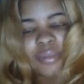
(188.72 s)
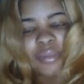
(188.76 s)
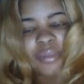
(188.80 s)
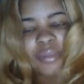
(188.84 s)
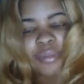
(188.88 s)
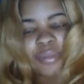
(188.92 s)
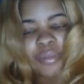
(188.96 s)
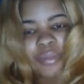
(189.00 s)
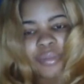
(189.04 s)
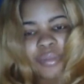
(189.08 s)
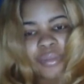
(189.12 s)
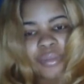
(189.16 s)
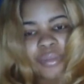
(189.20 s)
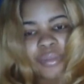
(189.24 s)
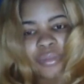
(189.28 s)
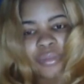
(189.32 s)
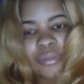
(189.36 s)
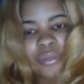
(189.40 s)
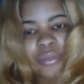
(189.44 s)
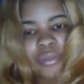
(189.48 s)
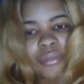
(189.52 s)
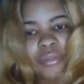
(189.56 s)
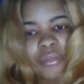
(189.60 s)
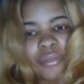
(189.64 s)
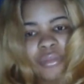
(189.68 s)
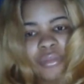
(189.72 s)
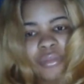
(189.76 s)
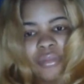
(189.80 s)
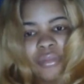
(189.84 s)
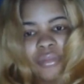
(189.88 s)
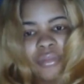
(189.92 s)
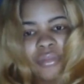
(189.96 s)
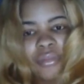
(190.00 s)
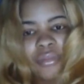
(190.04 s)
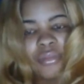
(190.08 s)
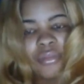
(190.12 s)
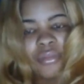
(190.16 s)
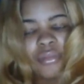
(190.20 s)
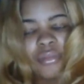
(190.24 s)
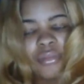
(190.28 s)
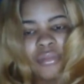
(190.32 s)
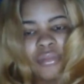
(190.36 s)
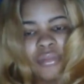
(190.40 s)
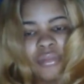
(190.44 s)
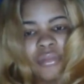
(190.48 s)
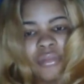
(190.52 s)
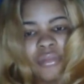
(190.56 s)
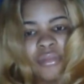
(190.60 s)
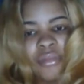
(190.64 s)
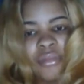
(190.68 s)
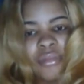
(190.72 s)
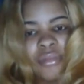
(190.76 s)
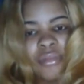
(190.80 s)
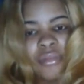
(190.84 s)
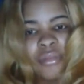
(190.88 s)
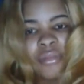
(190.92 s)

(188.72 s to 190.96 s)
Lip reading: Nobody speaks.